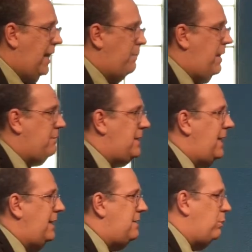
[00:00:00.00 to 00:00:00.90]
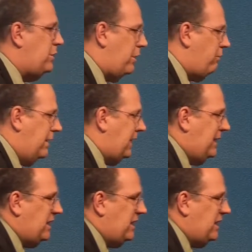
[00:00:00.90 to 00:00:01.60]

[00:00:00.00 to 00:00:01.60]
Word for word: talk about things which are really